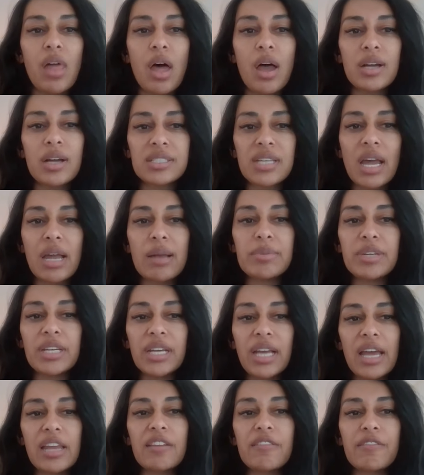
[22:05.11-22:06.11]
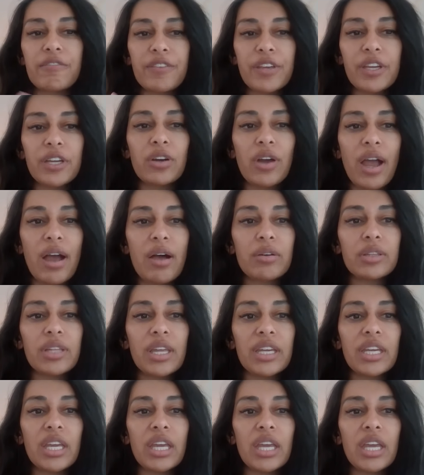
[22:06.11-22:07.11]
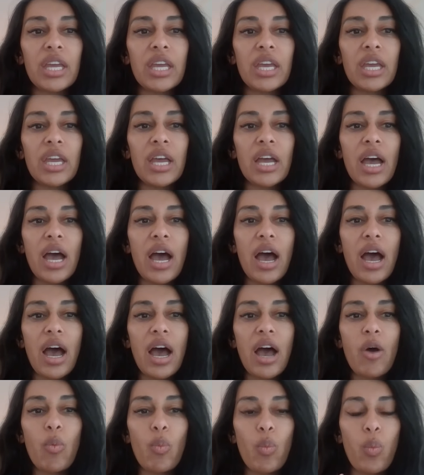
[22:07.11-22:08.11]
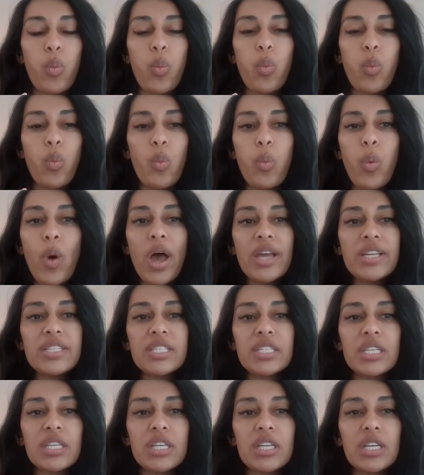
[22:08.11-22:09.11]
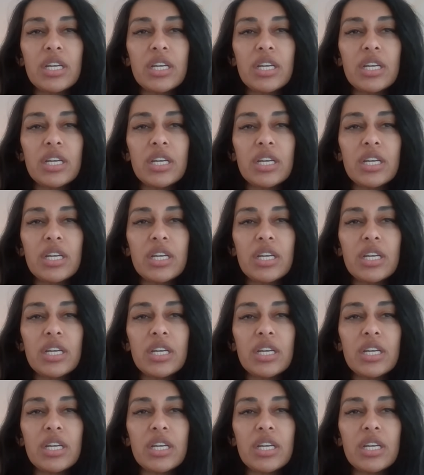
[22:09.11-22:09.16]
long time to kind of figure out like what,